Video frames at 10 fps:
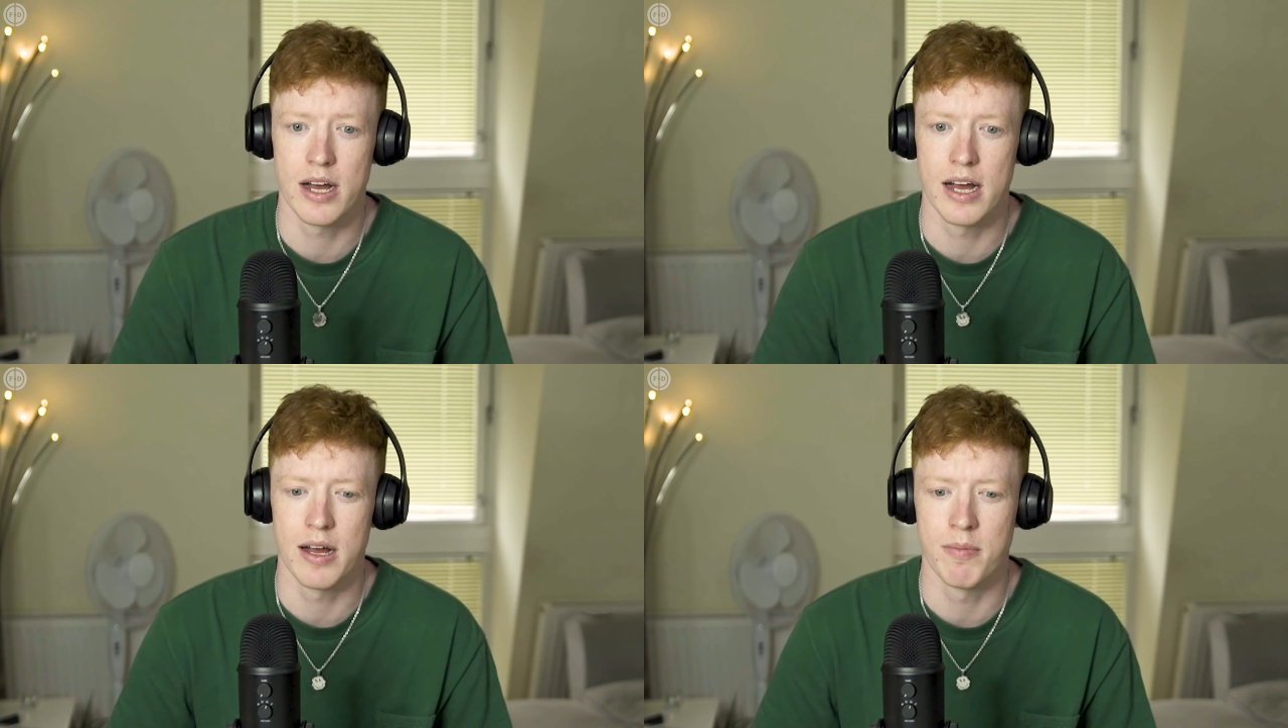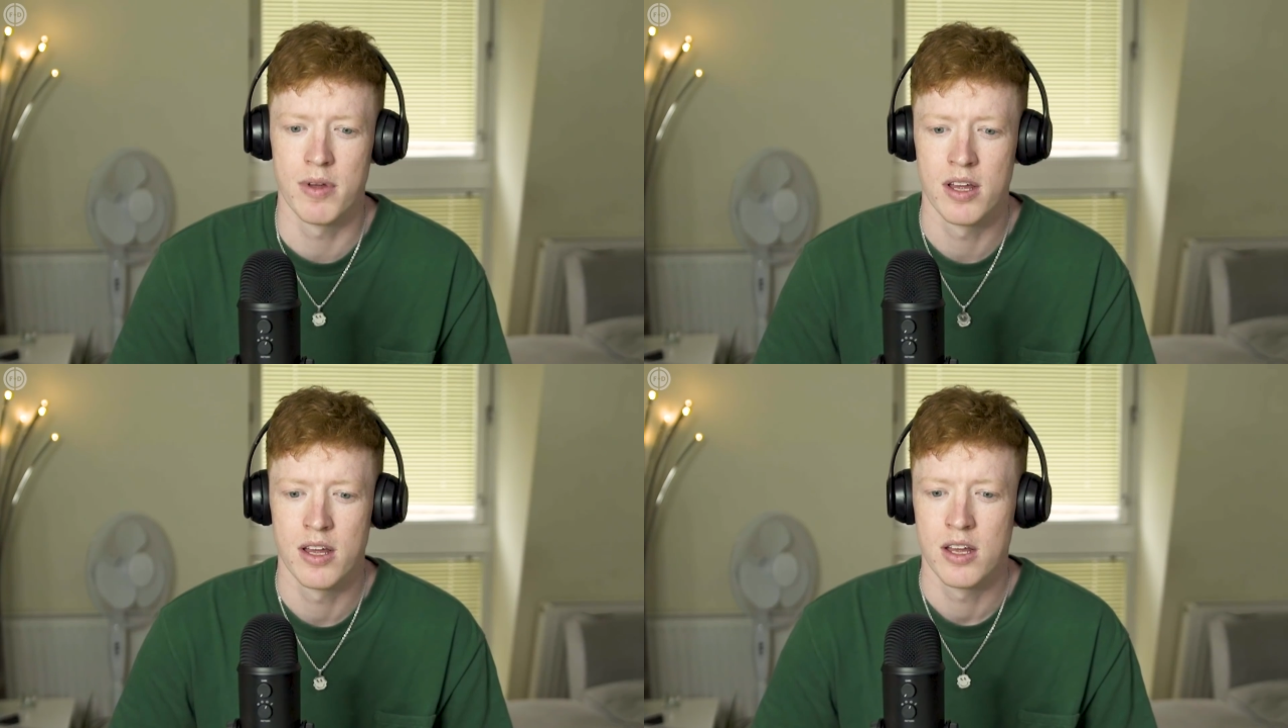Um,
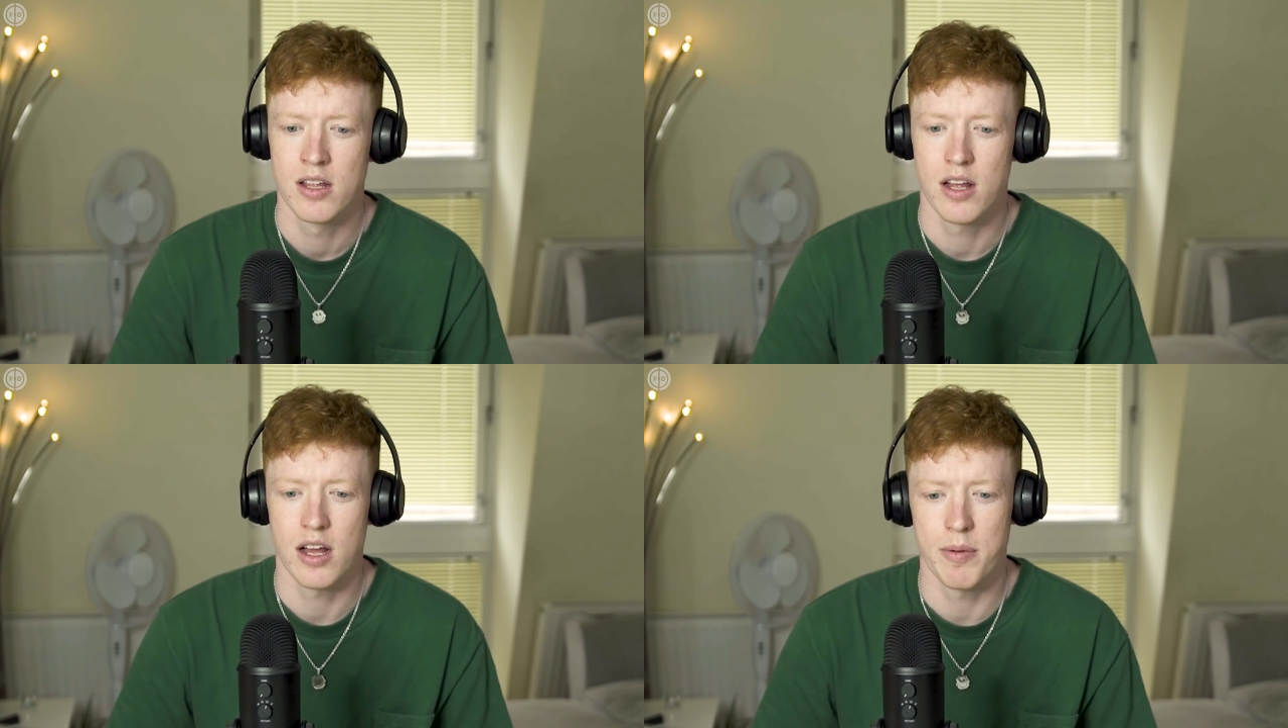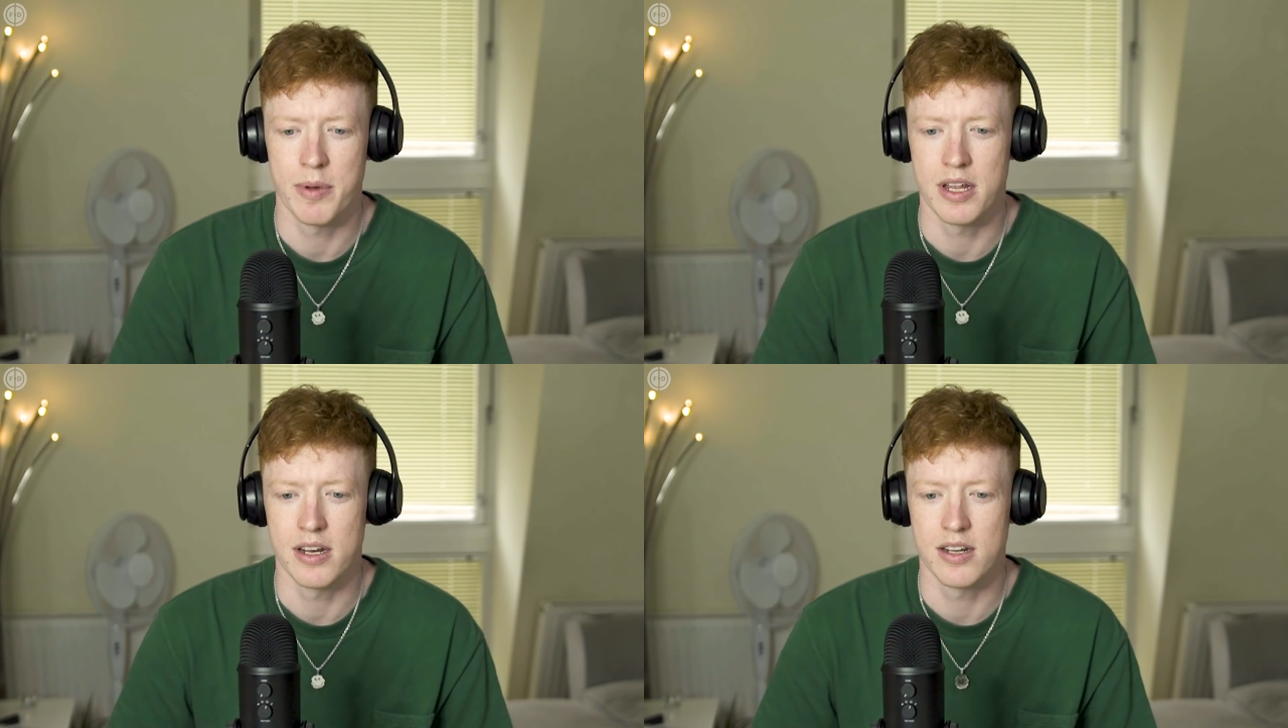I
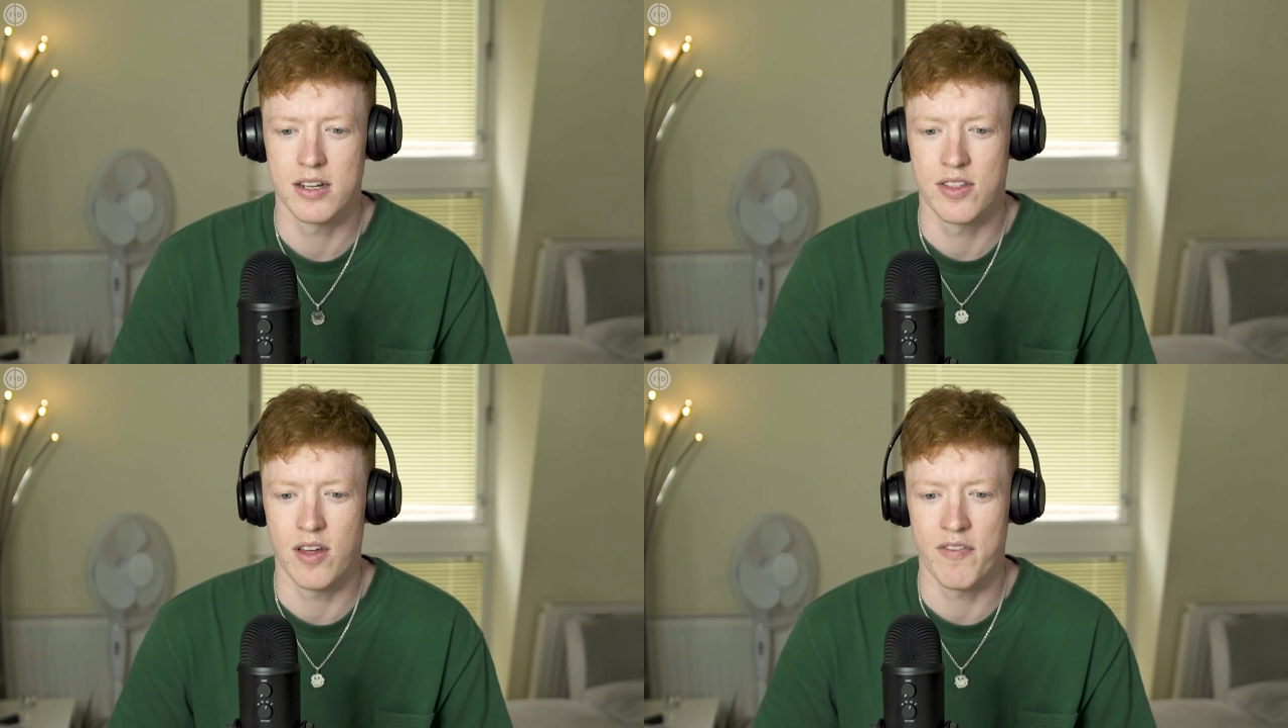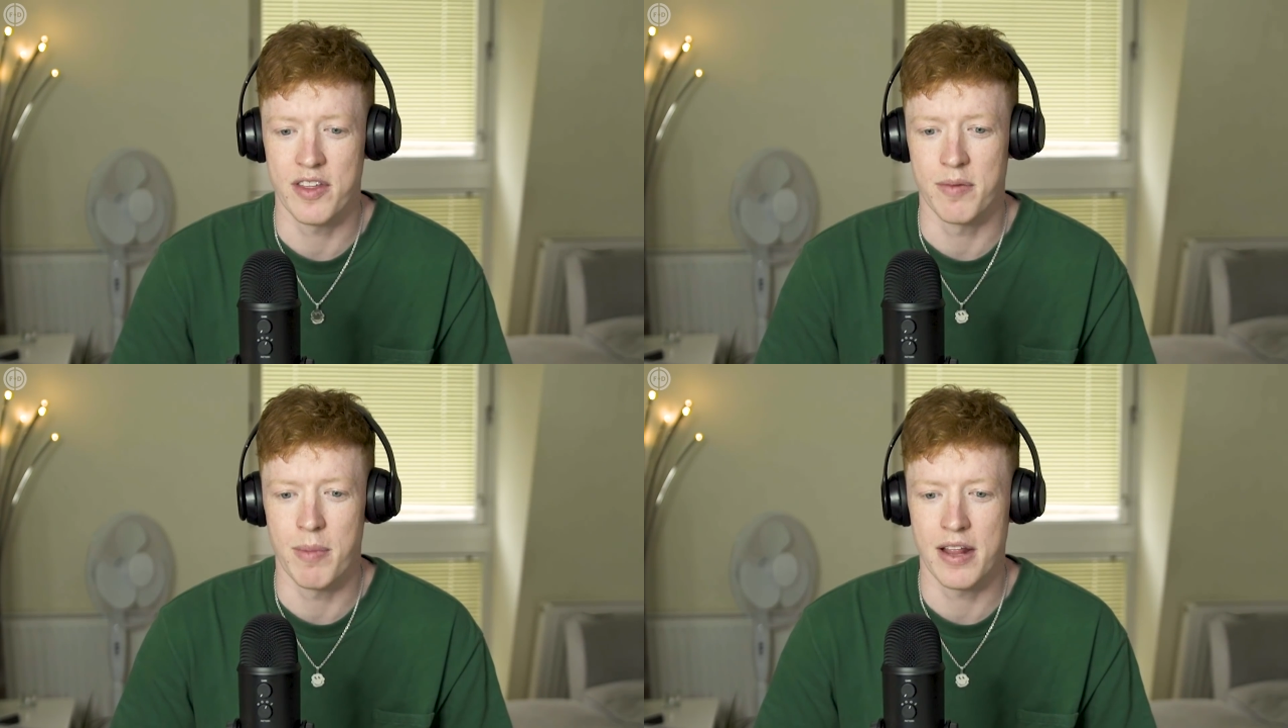mean, I
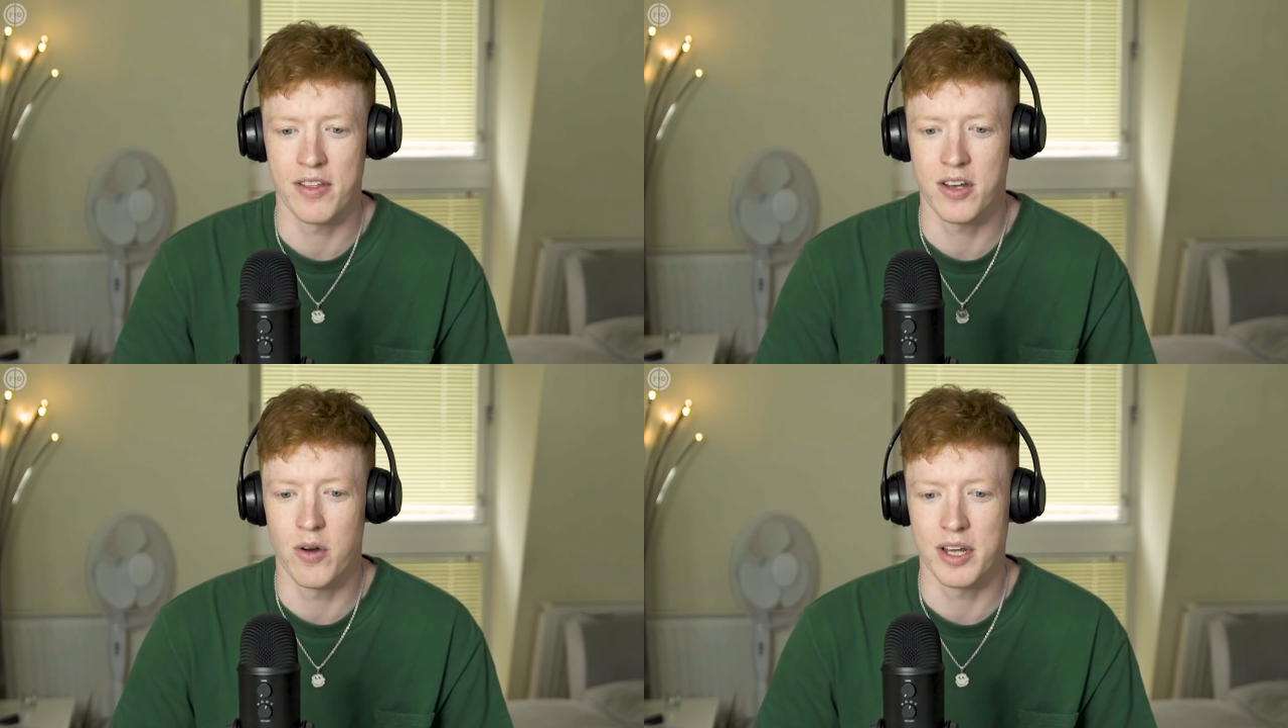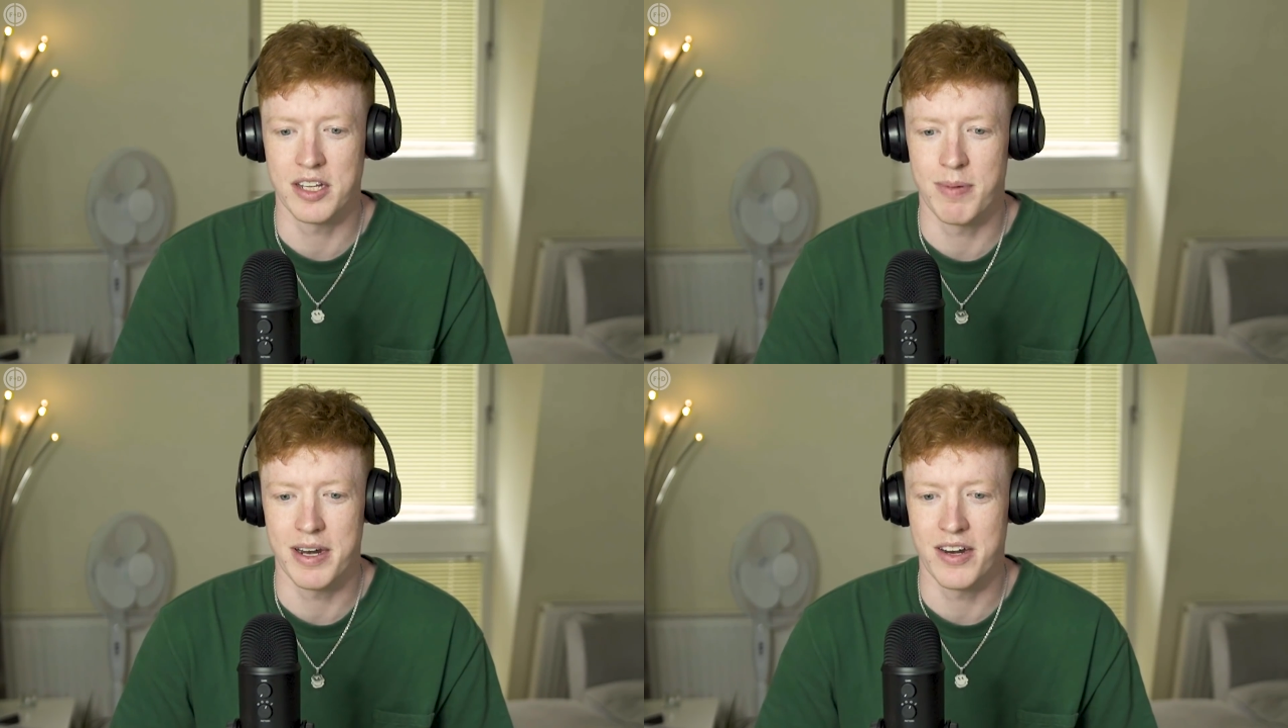think the the goal against Man